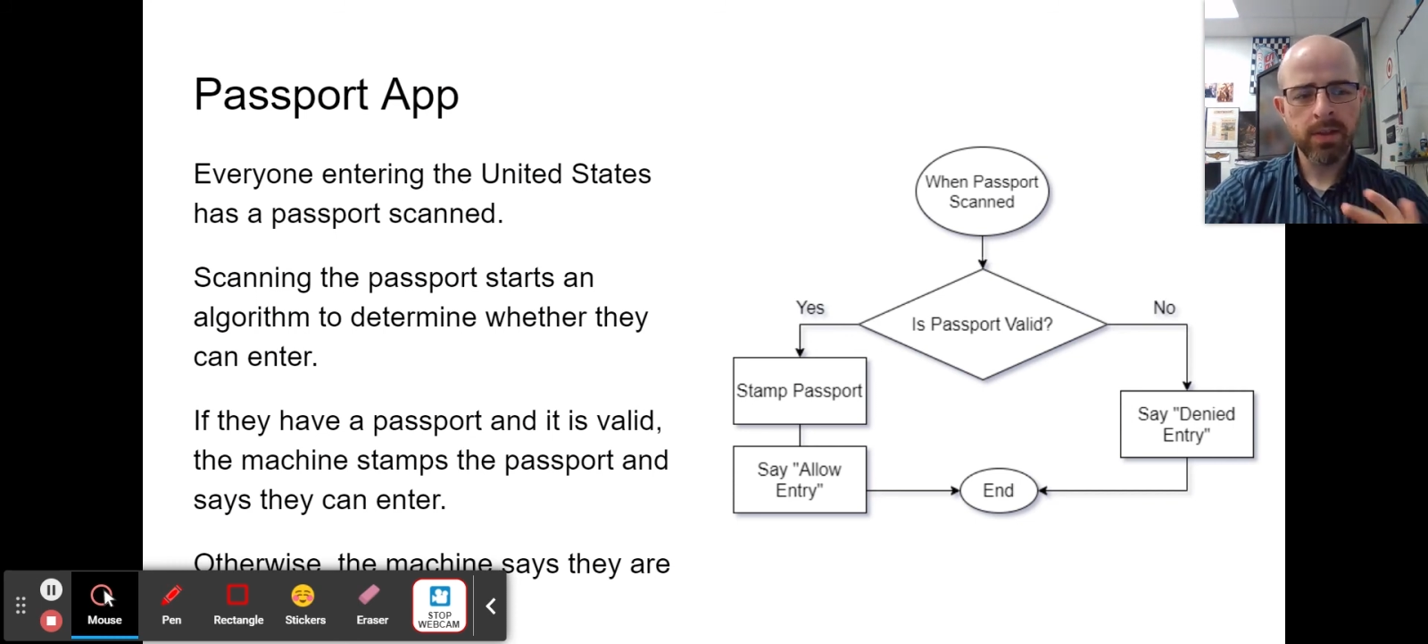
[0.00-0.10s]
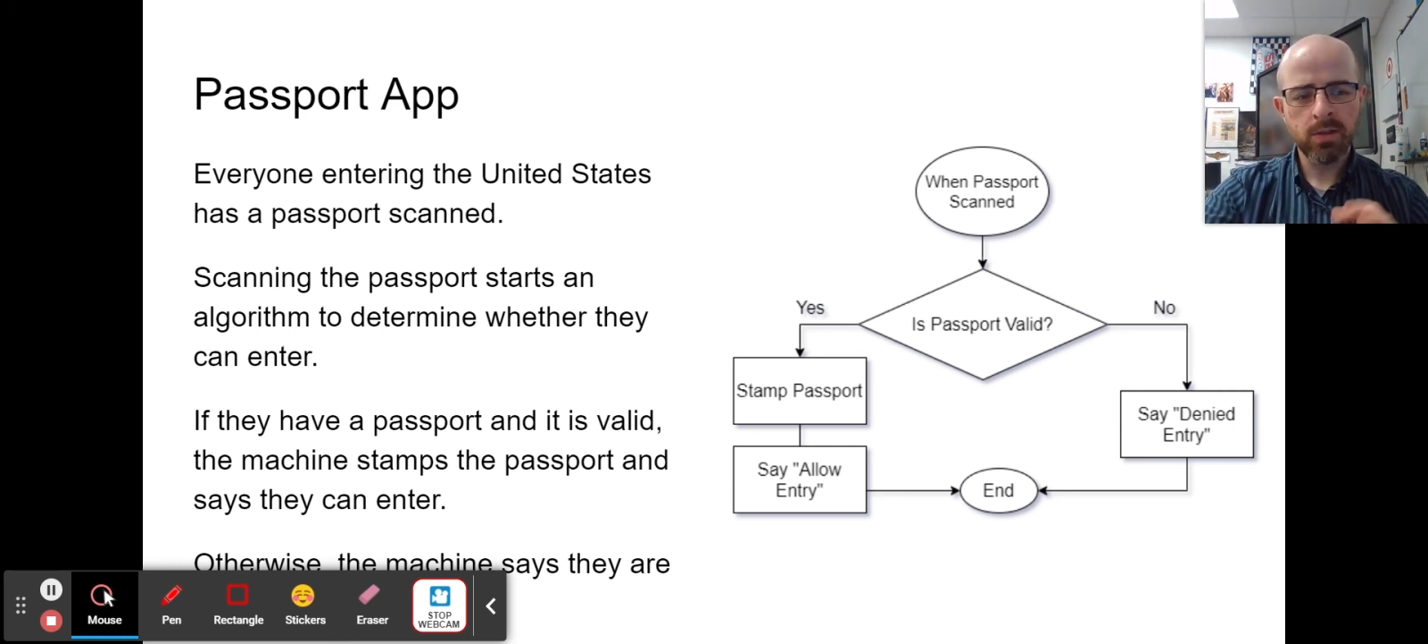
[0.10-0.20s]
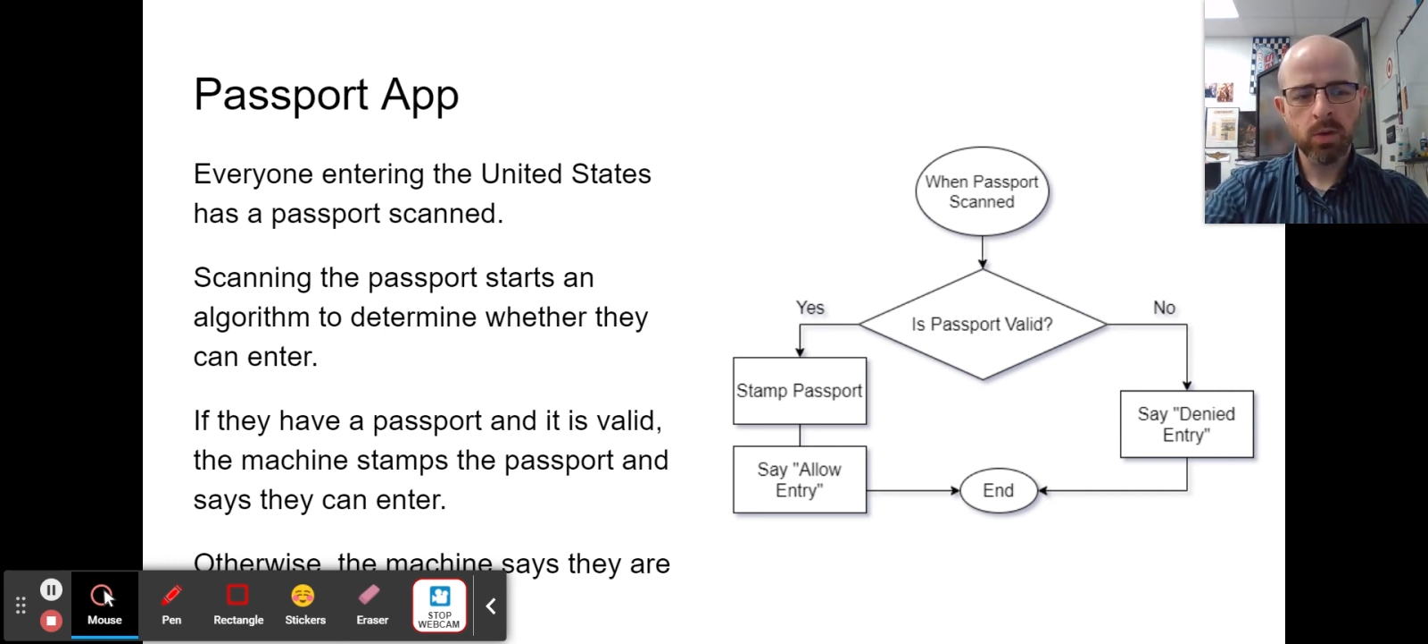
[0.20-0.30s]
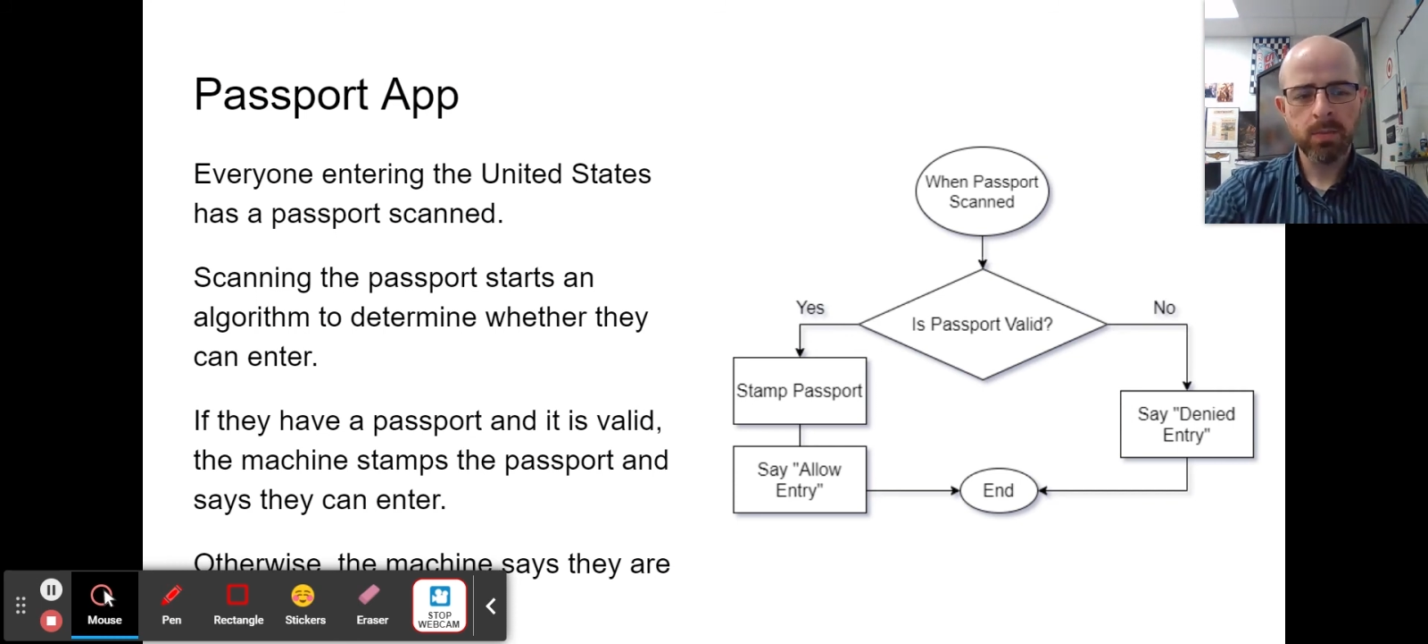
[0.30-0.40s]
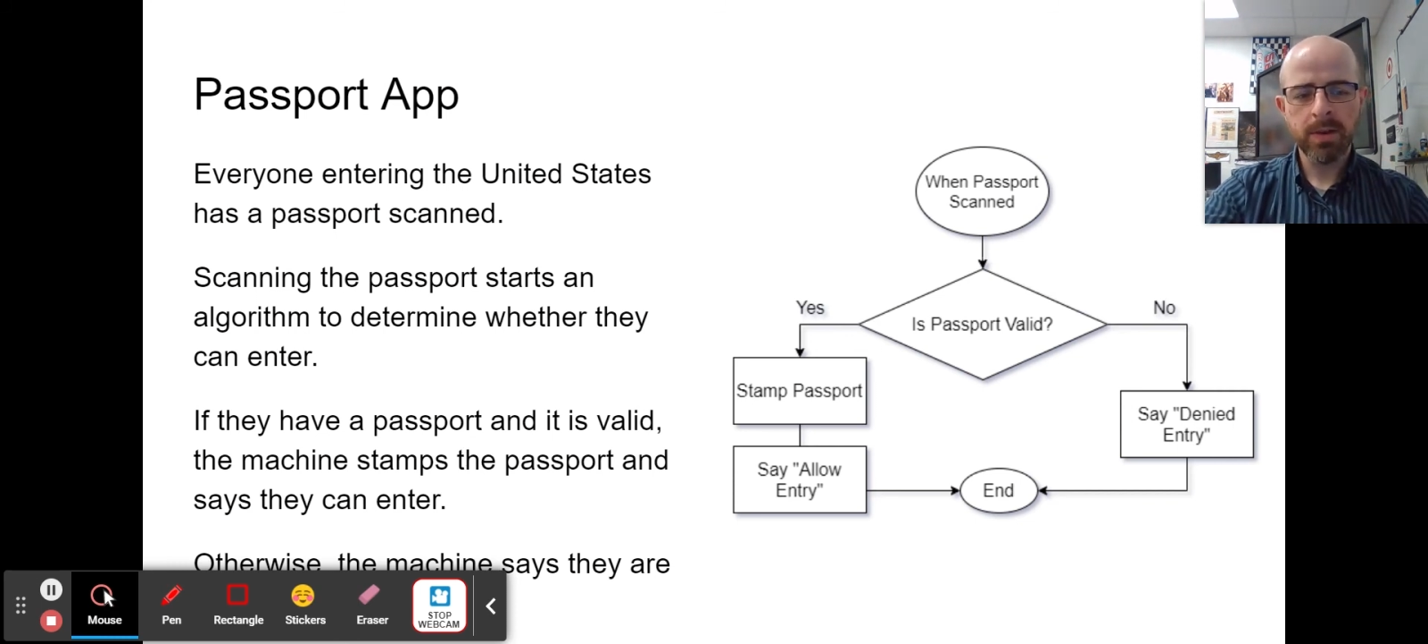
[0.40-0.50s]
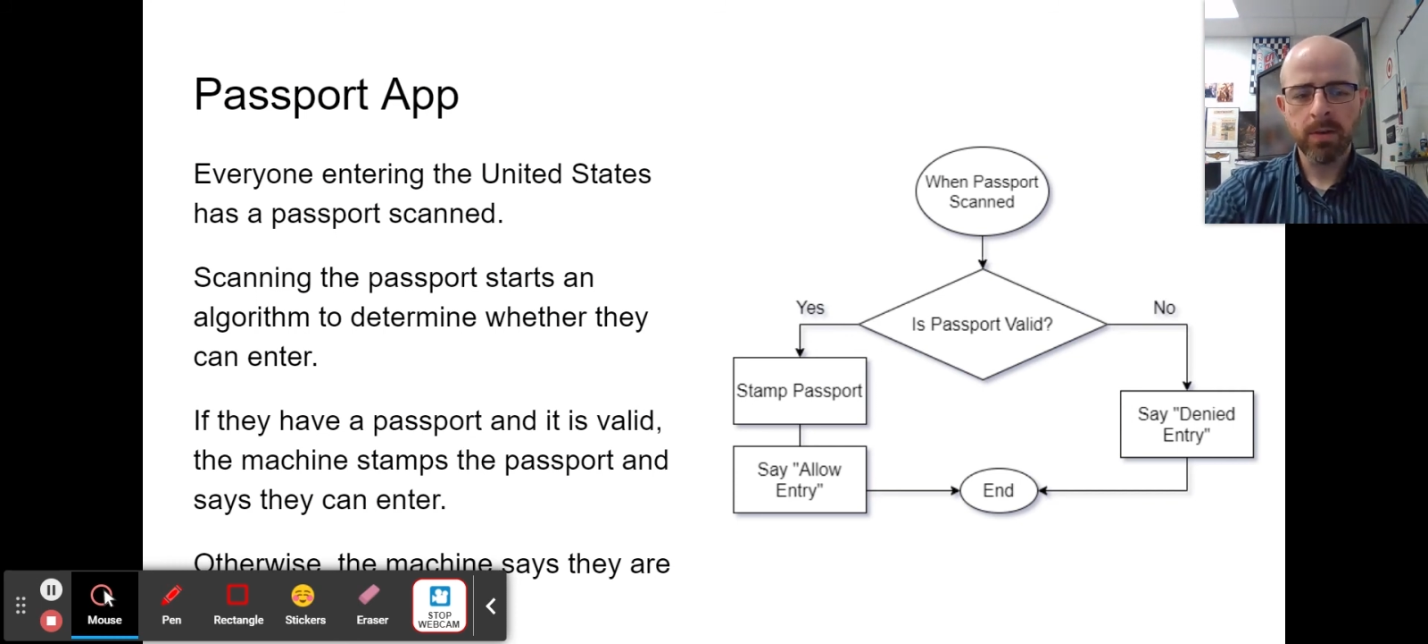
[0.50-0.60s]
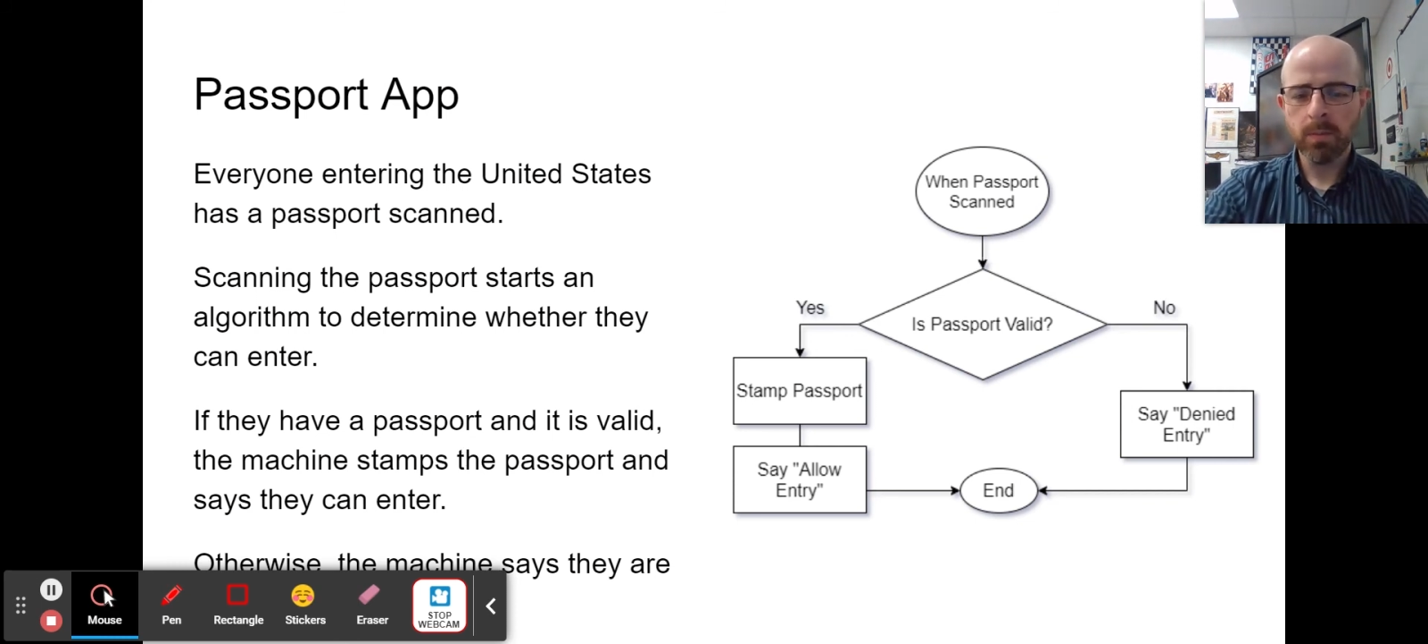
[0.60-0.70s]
This one will be